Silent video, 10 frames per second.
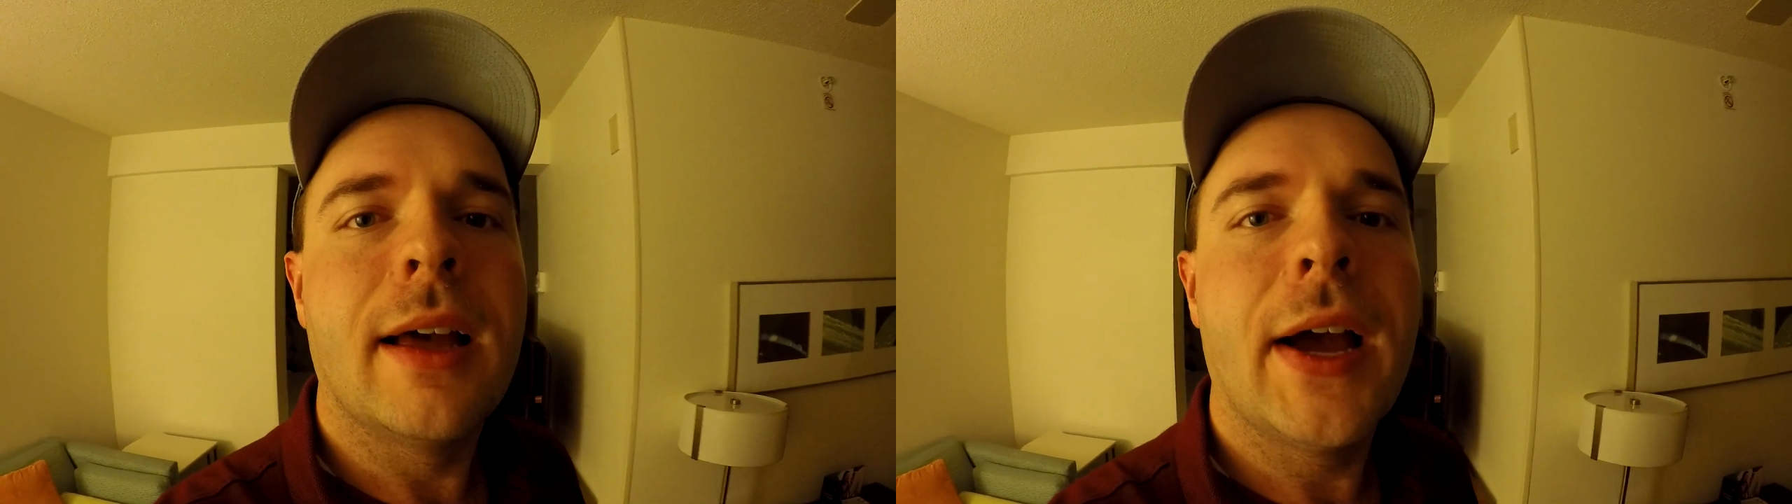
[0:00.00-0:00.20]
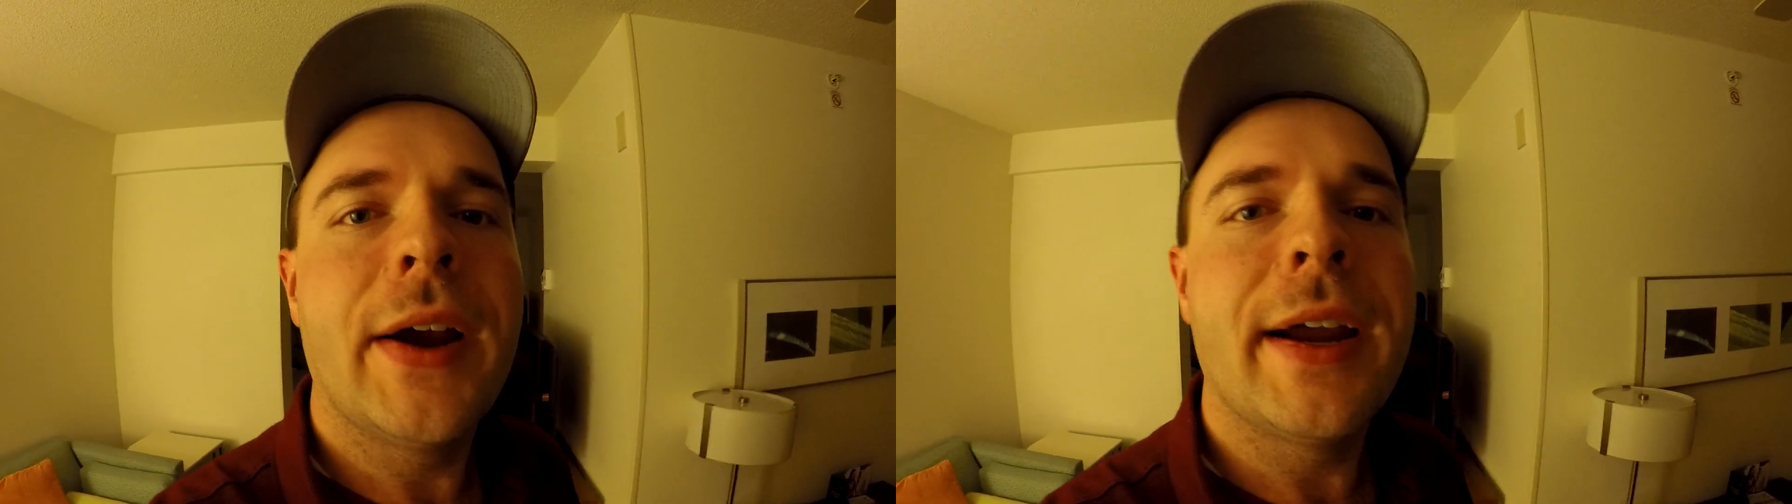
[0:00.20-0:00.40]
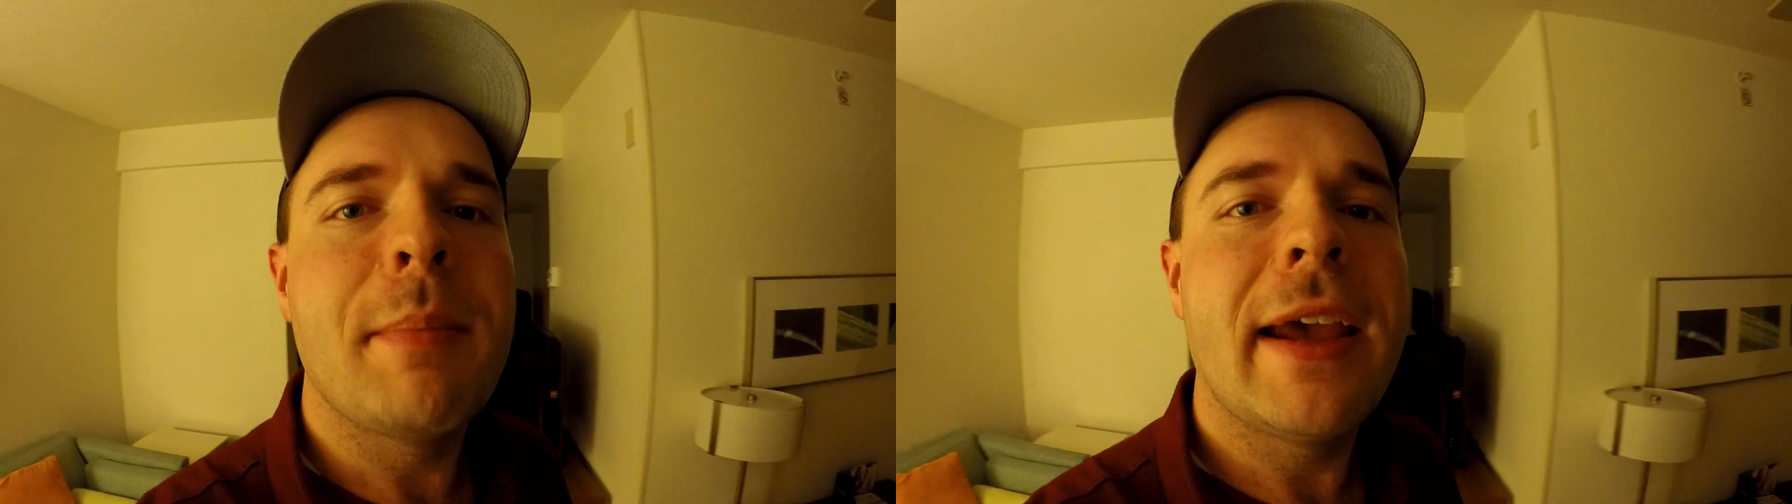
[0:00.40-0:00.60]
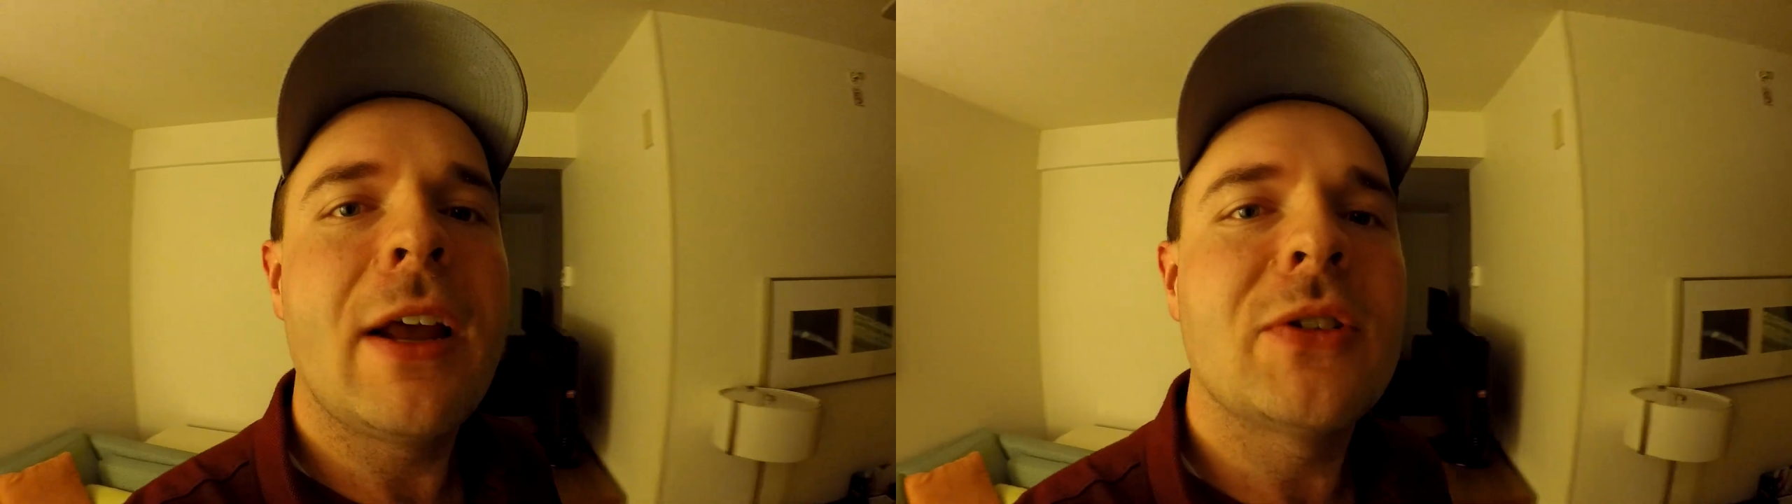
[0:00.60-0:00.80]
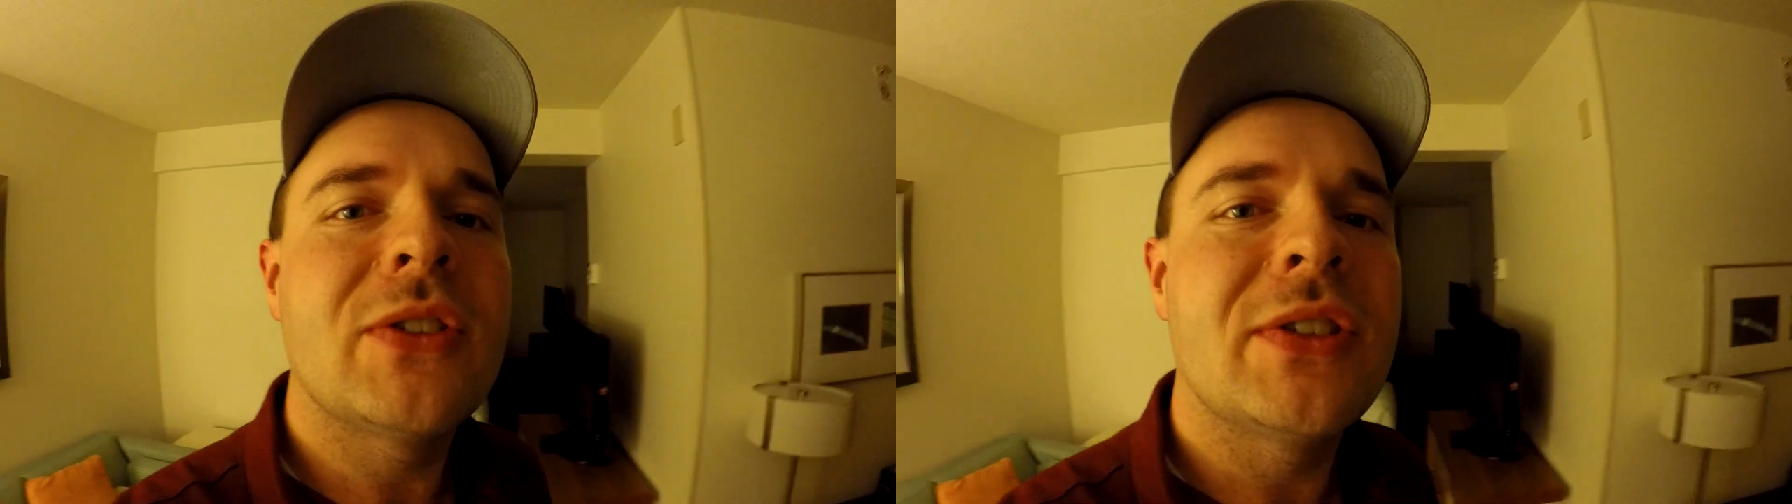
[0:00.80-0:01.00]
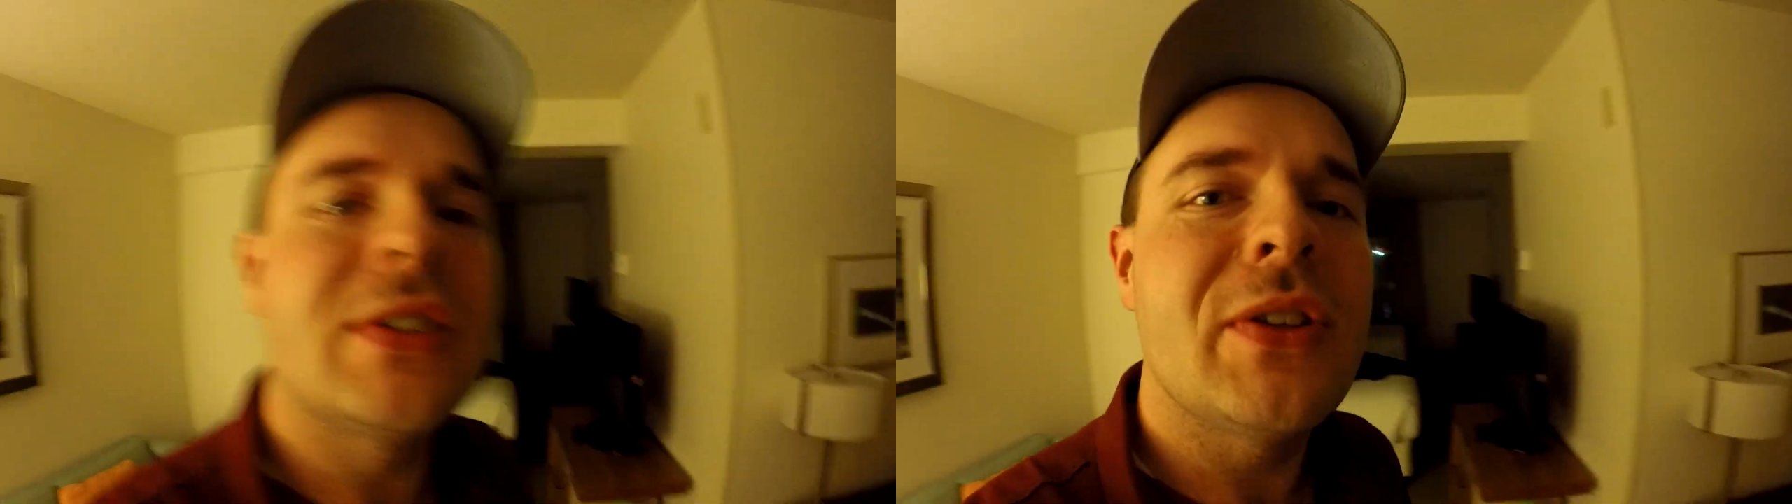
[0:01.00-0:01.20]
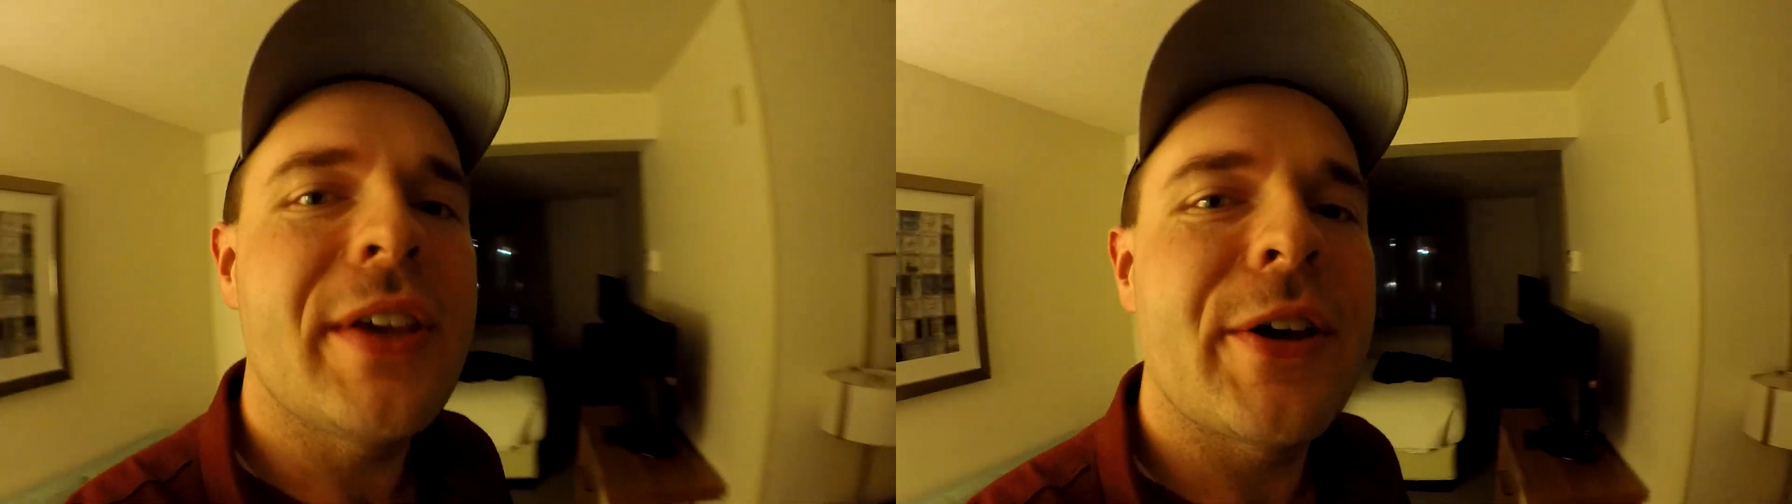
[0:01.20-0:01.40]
Alright, made out to the